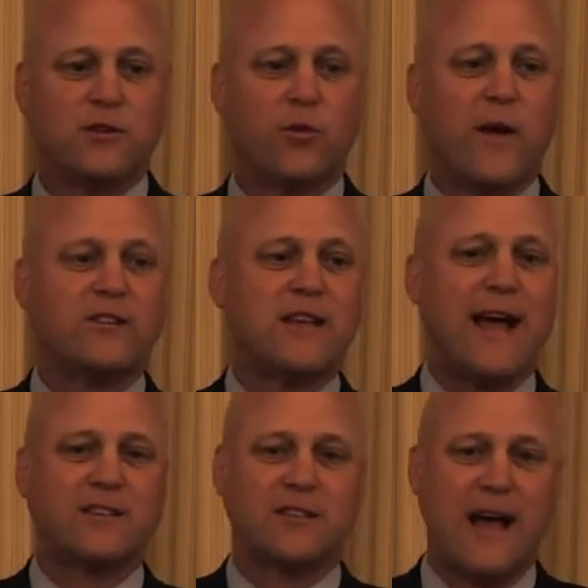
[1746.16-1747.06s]
to raise
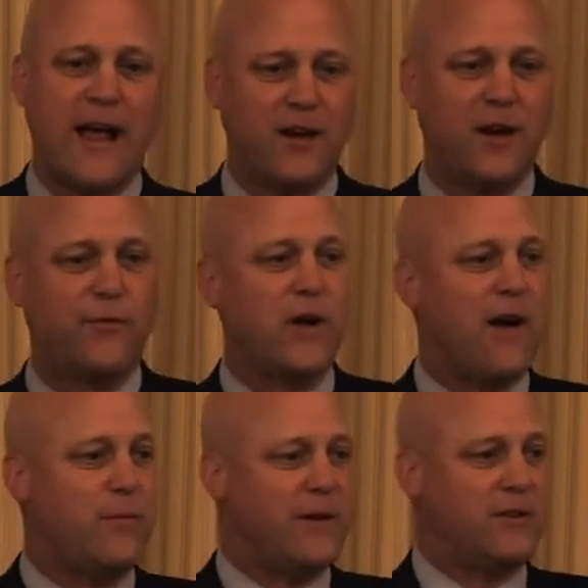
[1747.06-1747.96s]
taxes high enough for
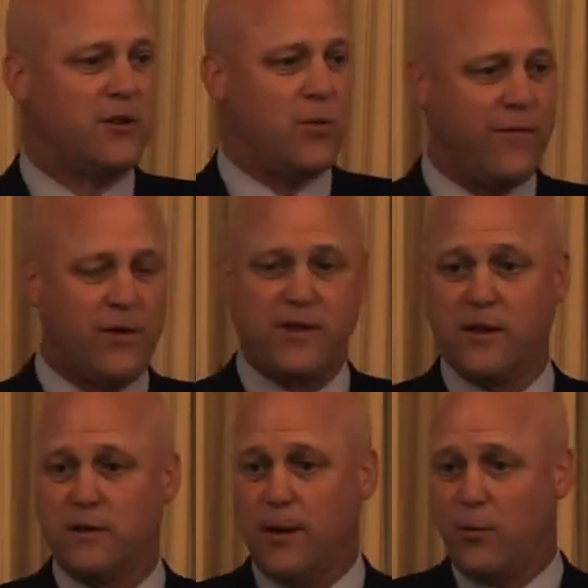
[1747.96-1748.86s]
government to do
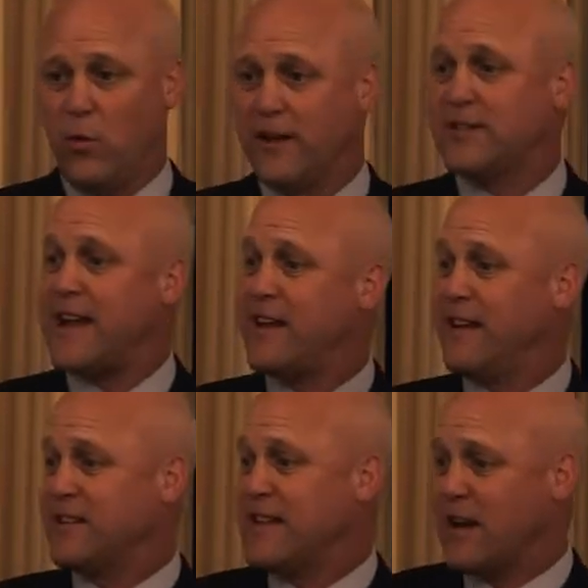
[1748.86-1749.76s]
everything, number one.
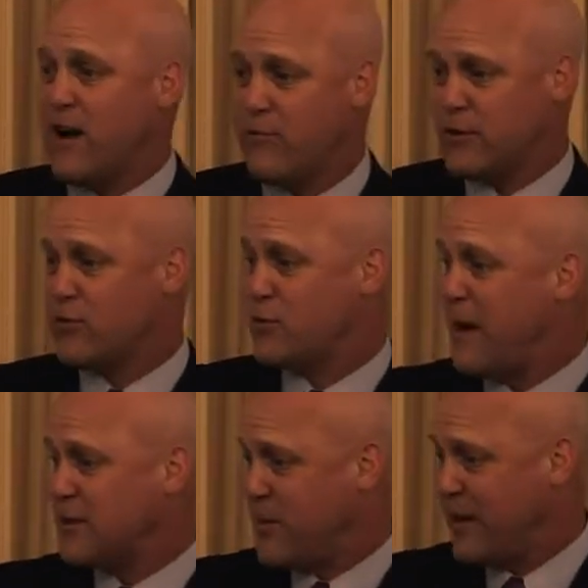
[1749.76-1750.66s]
Secondly, it's not government's
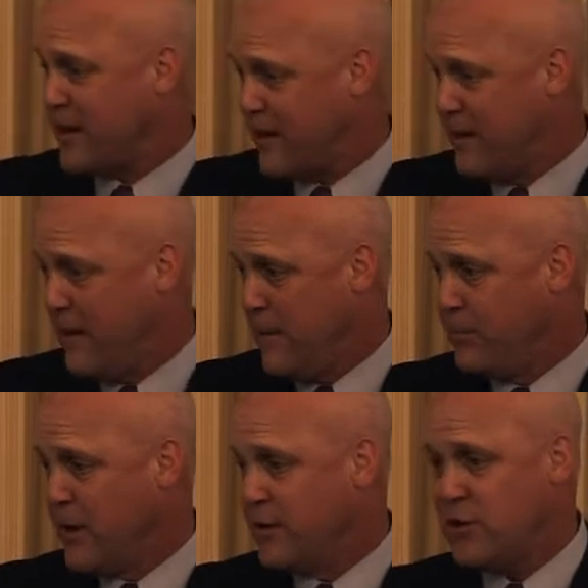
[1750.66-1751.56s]
responsibility
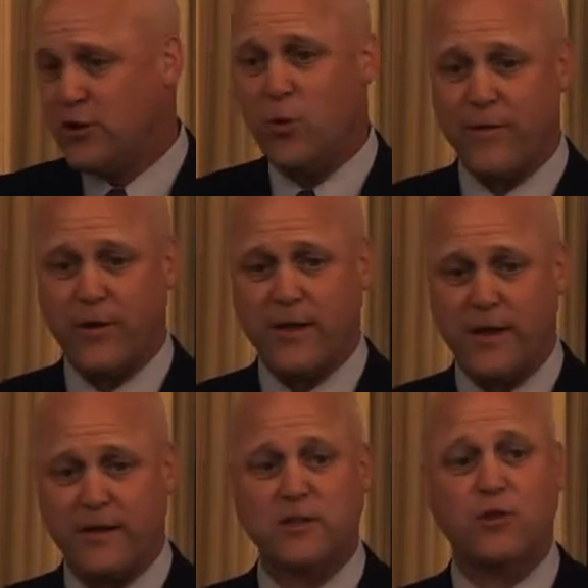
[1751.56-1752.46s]
to do
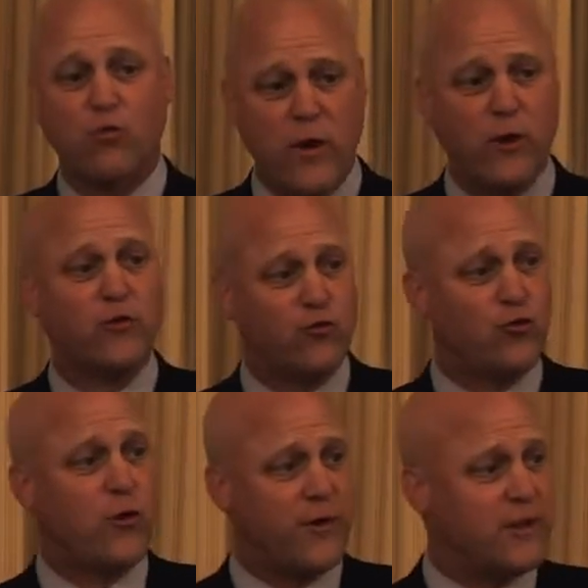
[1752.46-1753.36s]
everything. There's a real
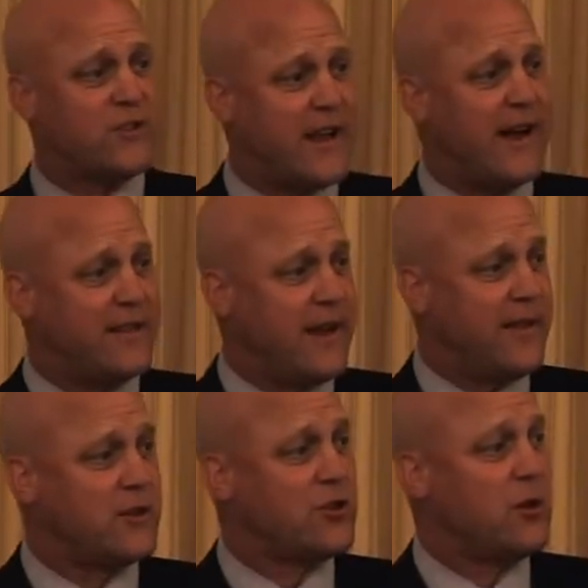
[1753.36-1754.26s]
serious thing out
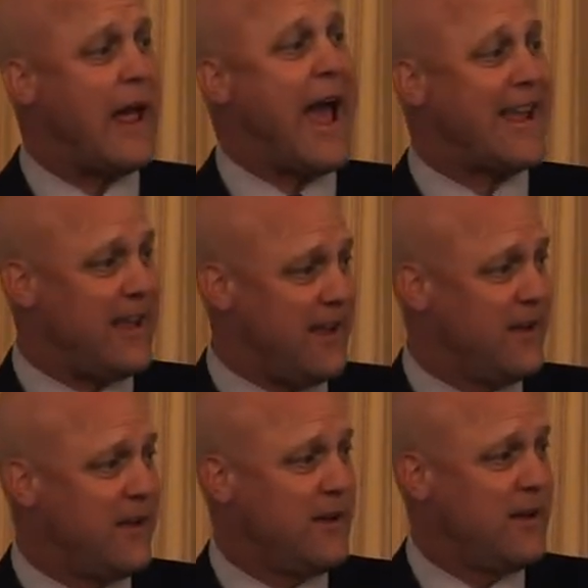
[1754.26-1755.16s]
there that's lacking
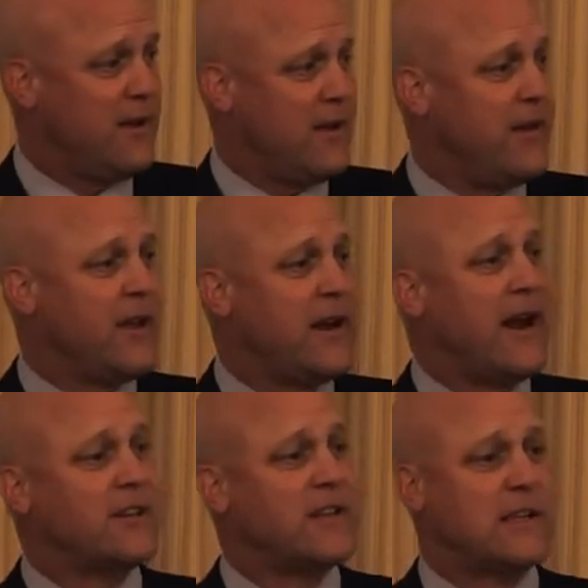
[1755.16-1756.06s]
in the
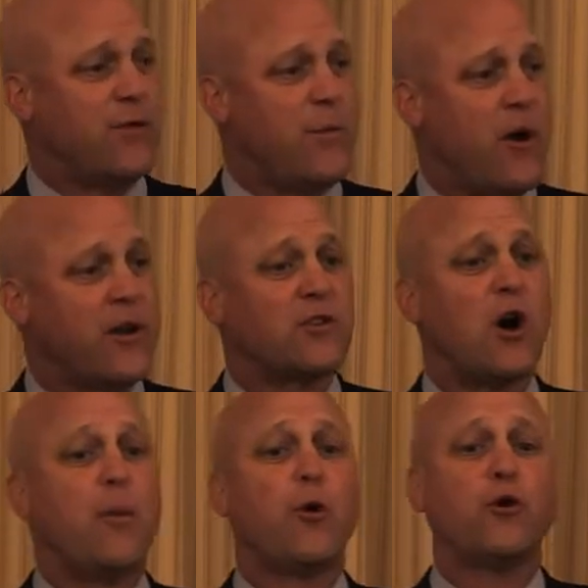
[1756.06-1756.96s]
United States of America. It's
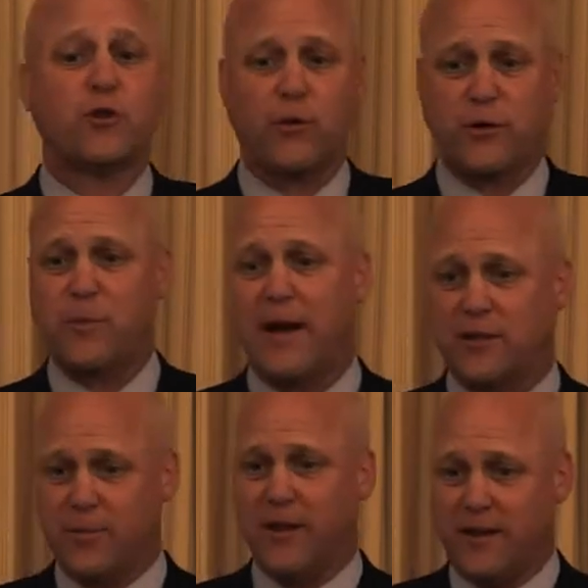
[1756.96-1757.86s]
called personal
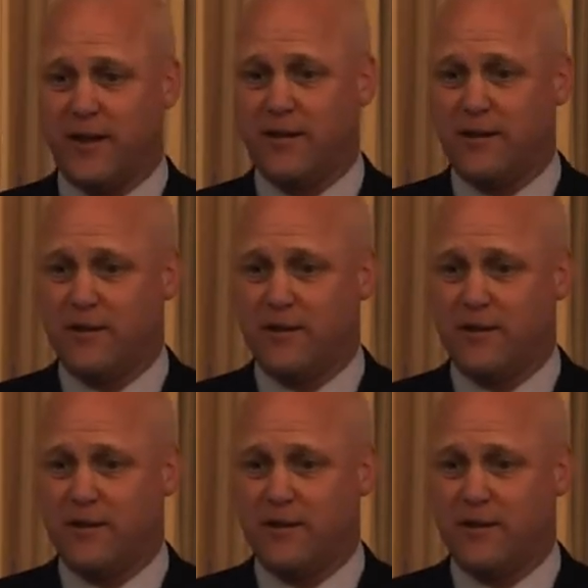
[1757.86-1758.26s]
responsibility.